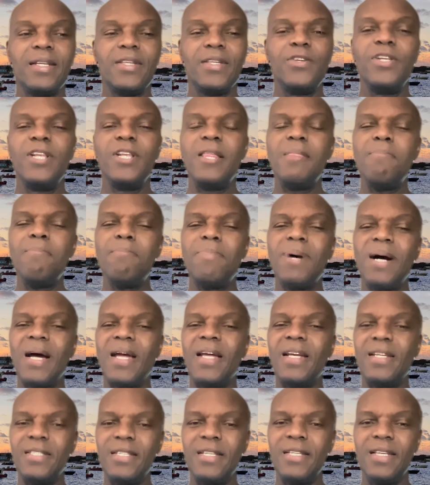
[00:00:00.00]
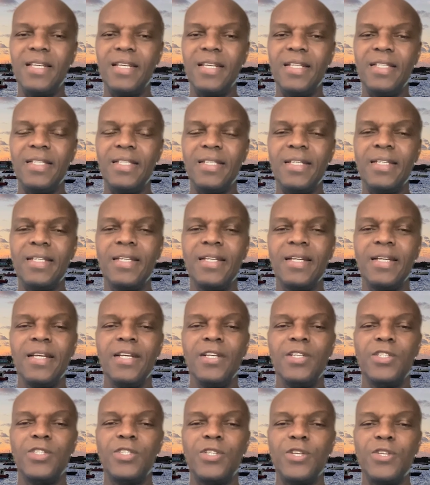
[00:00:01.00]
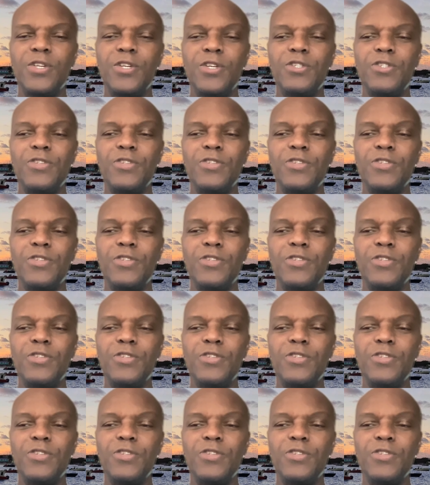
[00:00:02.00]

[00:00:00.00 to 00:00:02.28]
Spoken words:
didn't buy a ticket, so you're